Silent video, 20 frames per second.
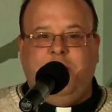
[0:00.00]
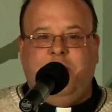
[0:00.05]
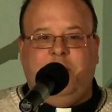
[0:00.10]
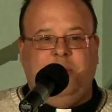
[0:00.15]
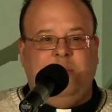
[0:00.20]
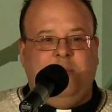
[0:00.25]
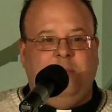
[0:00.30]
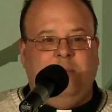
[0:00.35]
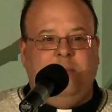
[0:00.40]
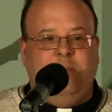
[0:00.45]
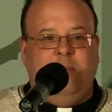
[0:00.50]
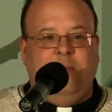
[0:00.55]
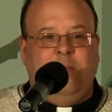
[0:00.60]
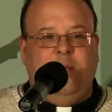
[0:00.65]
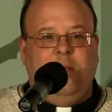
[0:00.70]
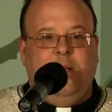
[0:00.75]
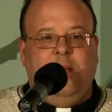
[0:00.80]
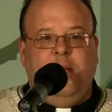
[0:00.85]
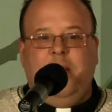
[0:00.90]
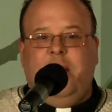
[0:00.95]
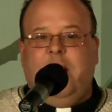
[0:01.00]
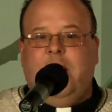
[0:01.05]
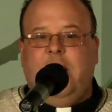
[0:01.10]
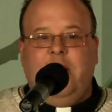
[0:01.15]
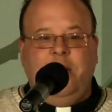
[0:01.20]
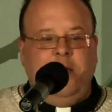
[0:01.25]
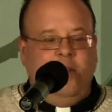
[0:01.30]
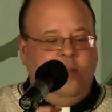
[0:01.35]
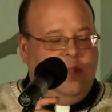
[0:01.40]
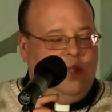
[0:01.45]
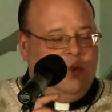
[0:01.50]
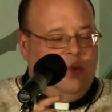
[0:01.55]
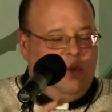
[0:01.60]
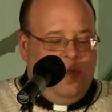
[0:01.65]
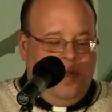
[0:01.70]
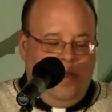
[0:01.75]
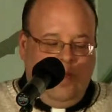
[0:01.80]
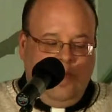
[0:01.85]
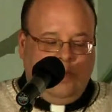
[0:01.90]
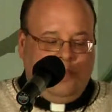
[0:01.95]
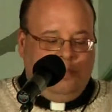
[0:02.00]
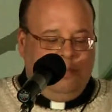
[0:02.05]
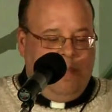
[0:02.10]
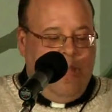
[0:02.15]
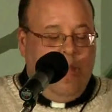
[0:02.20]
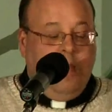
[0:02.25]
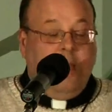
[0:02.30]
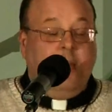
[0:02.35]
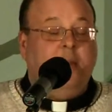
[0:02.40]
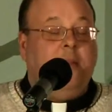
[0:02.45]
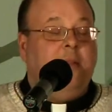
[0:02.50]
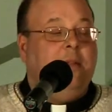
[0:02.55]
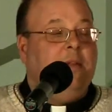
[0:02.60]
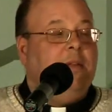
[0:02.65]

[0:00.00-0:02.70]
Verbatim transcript: them. I knew they were charismatic,